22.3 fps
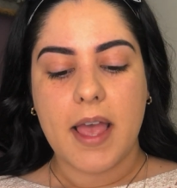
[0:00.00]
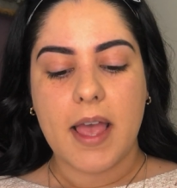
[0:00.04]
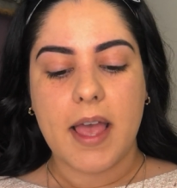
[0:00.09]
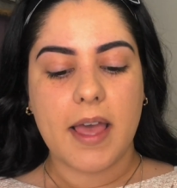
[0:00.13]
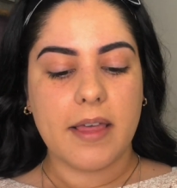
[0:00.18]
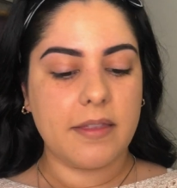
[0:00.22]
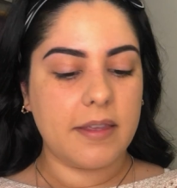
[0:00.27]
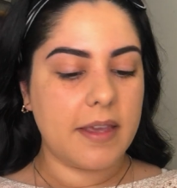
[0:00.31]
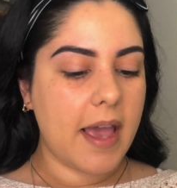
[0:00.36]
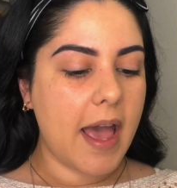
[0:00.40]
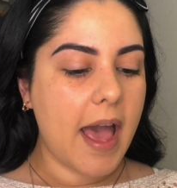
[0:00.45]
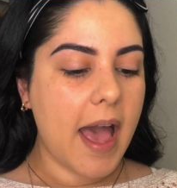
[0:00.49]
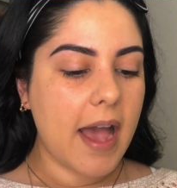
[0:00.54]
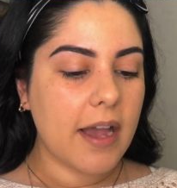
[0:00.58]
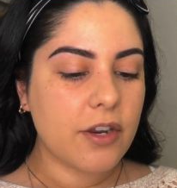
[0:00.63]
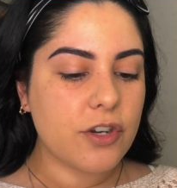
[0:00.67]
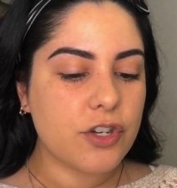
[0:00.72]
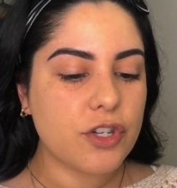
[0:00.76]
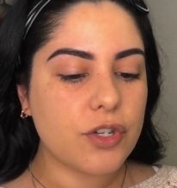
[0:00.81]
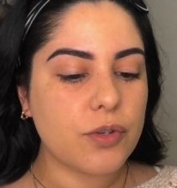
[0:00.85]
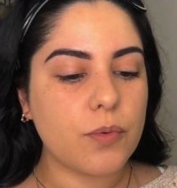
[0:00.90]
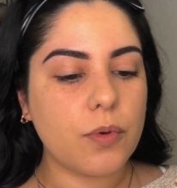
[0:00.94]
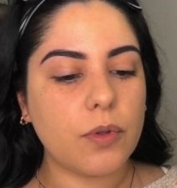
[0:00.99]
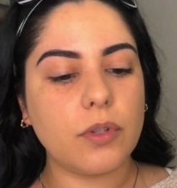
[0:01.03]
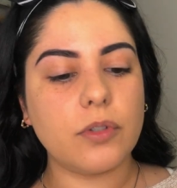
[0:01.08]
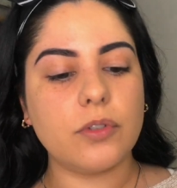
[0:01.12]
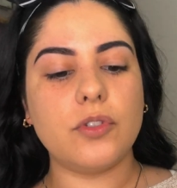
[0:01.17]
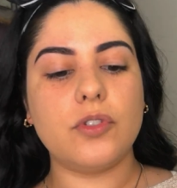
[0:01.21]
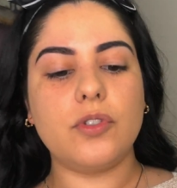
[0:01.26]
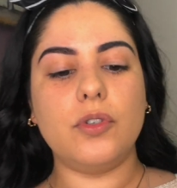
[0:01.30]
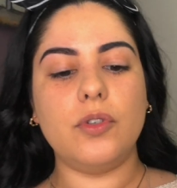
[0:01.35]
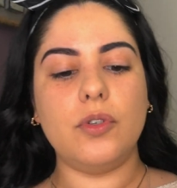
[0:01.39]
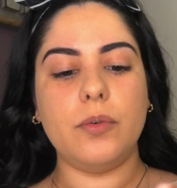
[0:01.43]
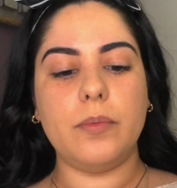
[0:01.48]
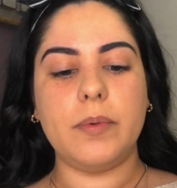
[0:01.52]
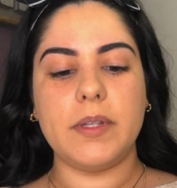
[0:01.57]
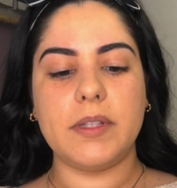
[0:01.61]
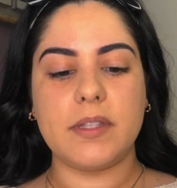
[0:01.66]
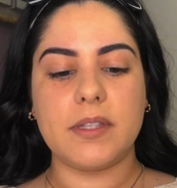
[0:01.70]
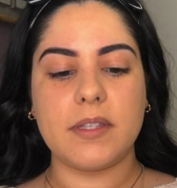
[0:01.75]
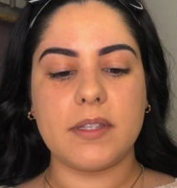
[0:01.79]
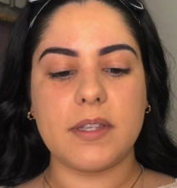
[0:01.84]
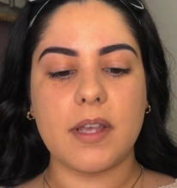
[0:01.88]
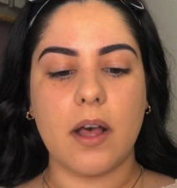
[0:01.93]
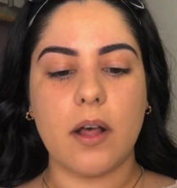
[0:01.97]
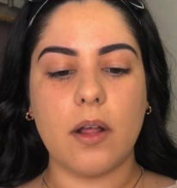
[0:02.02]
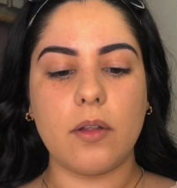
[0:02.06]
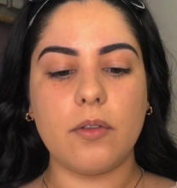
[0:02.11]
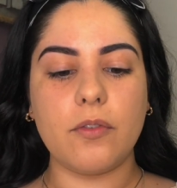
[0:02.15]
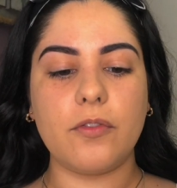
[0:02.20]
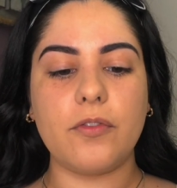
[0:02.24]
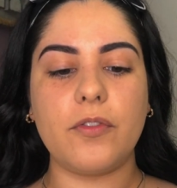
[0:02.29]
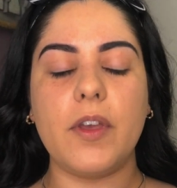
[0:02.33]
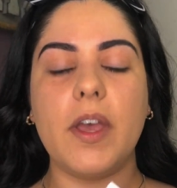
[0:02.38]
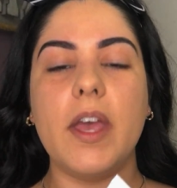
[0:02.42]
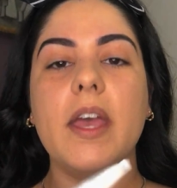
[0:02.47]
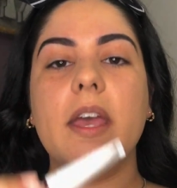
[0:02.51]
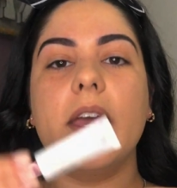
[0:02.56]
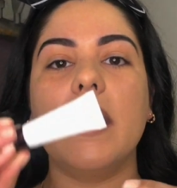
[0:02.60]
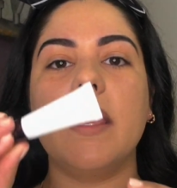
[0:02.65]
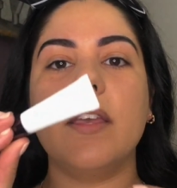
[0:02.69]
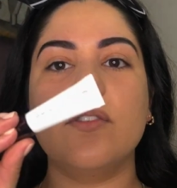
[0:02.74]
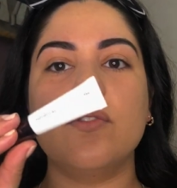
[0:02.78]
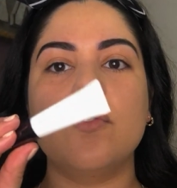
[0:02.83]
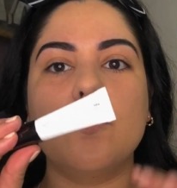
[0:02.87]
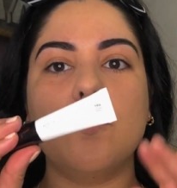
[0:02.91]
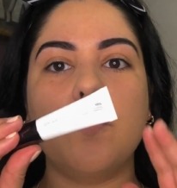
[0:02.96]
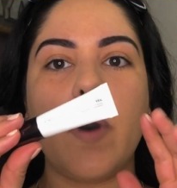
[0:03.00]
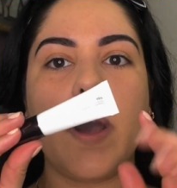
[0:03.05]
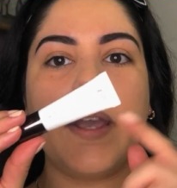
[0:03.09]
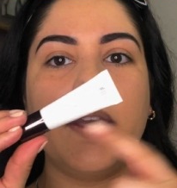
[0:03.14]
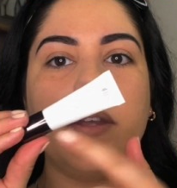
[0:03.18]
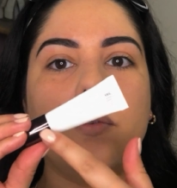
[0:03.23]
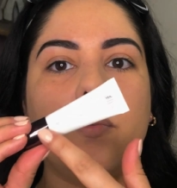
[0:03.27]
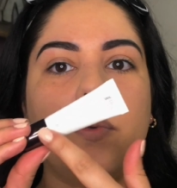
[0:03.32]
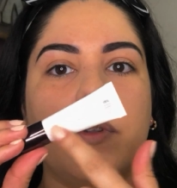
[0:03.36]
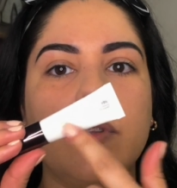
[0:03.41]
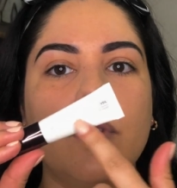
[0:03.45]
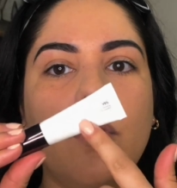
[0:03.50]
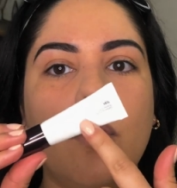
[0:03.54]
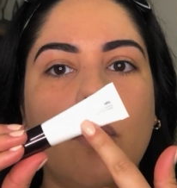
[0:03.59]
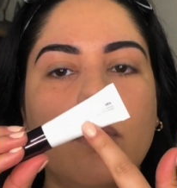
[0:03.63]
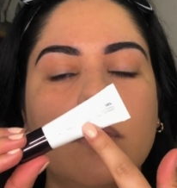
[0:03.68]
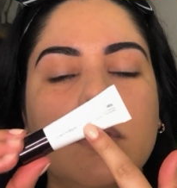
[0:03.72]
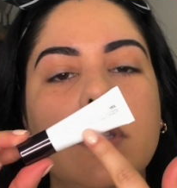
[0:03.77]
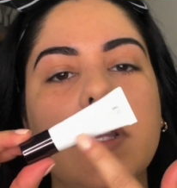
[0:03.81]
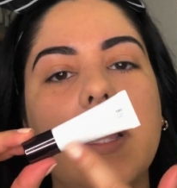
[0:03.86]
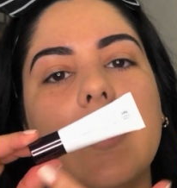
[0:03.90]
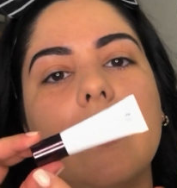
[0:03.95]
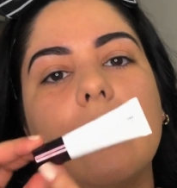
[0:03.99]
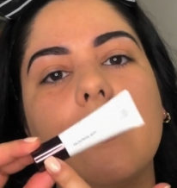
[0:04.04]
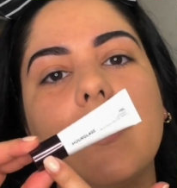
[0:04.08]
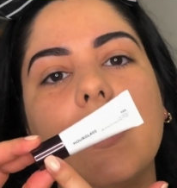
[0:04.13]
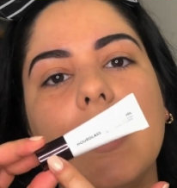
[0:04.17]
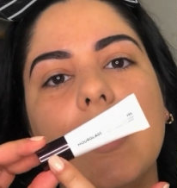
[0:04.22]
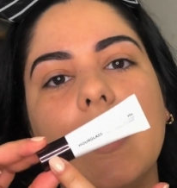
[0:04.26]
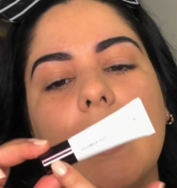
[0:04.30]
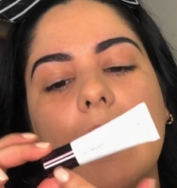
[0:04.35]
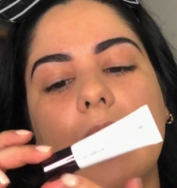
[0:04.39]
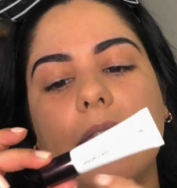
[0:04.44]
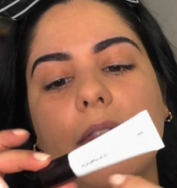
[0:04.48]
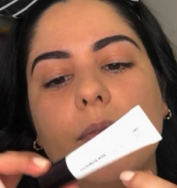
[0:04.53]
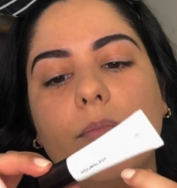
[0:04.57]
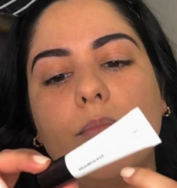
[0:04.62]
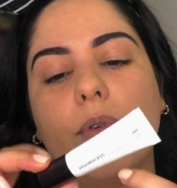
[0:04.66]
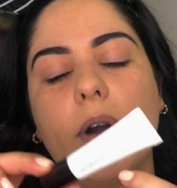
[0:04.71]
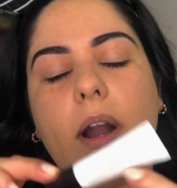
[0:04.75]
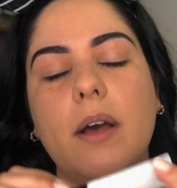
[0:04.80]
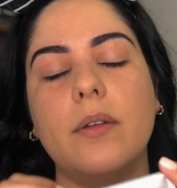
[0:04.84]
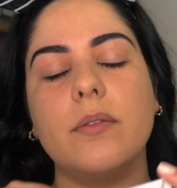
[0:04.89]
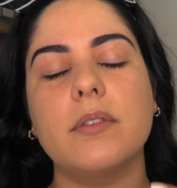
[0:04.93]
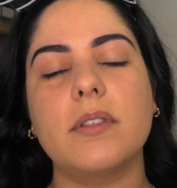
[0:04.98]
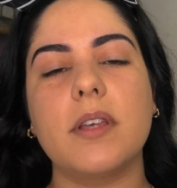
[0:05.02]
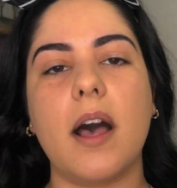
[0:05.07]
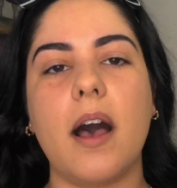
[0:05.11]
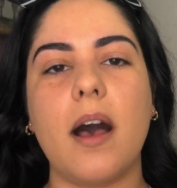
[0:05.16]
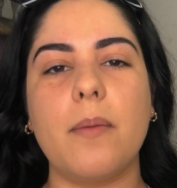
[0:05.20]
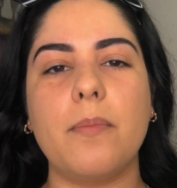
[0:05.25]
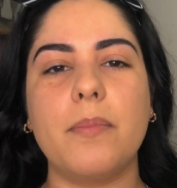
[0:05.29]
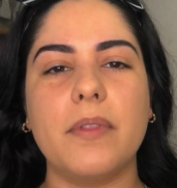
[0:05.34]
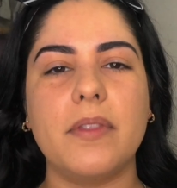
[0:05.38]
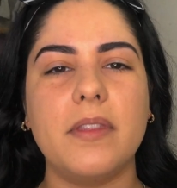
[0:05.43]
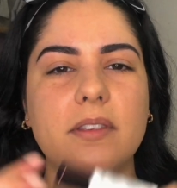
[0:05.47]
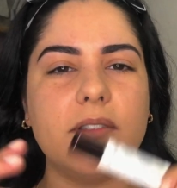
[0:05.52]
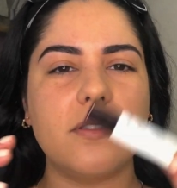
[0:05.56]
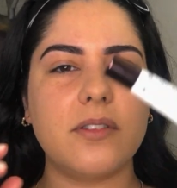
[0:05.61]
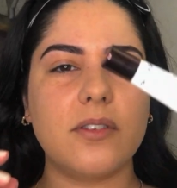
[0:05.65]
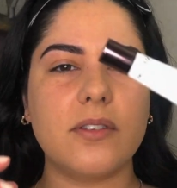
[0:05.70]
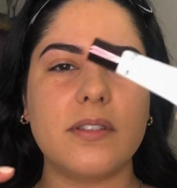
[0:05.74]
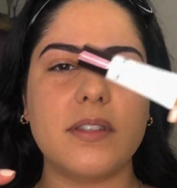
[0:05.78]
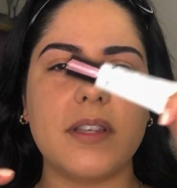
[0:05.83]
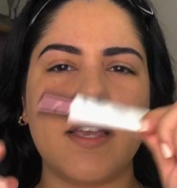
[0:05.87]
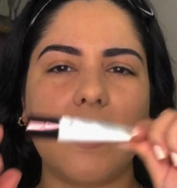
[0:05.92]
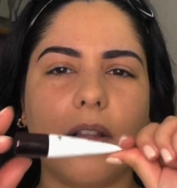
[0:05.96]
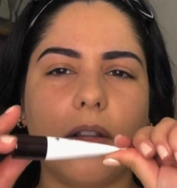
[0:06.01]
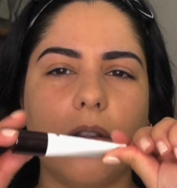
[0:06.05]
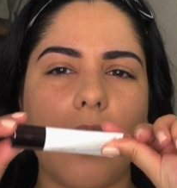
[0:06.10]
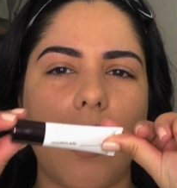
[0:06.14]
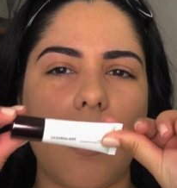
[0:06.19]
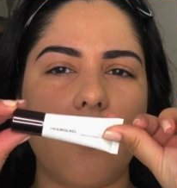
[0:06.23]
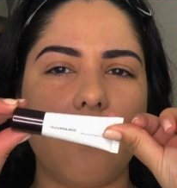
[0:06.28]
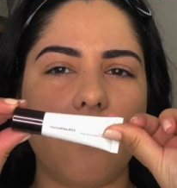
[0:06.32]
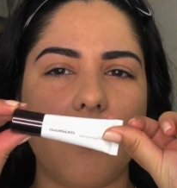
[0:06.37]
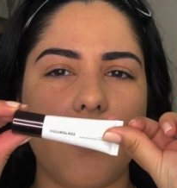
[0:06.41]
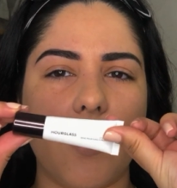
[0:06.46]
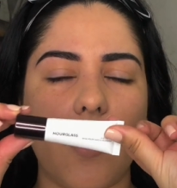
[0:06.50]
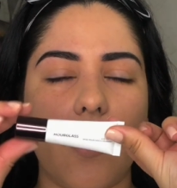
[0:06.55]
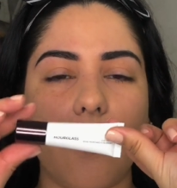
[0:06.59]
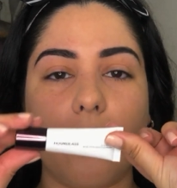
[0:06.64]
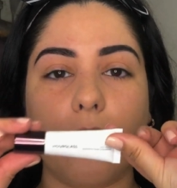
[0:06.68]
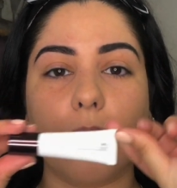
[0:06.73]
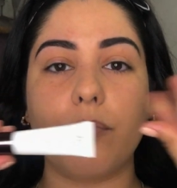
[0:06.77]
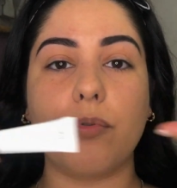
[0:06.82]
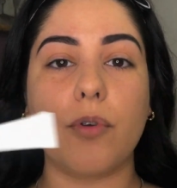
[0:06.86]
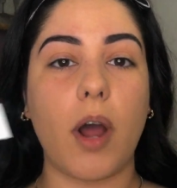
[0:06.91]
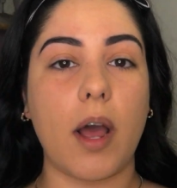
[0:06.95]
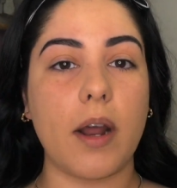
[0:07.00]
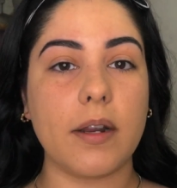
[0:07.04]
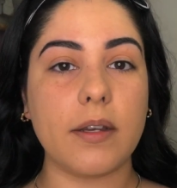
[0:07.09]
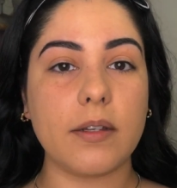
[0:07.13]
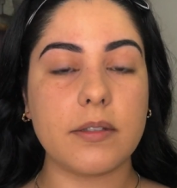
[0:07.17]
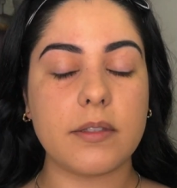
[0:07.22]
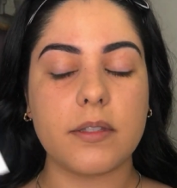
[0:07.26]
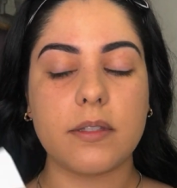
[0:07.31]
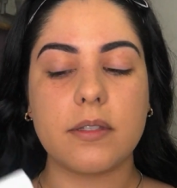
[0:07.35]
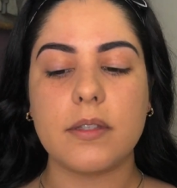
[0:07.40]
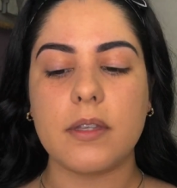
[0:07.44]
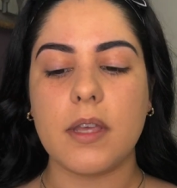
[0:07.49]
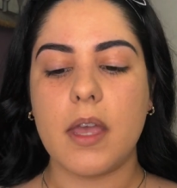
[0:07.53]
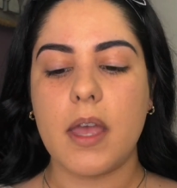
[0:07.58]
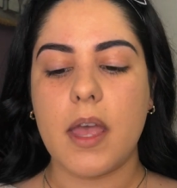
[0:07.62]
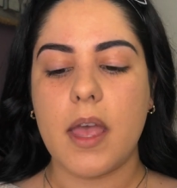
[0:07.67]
And the actual tube itself is white with gold lettering and the brown top. This looks like a lot of their other products.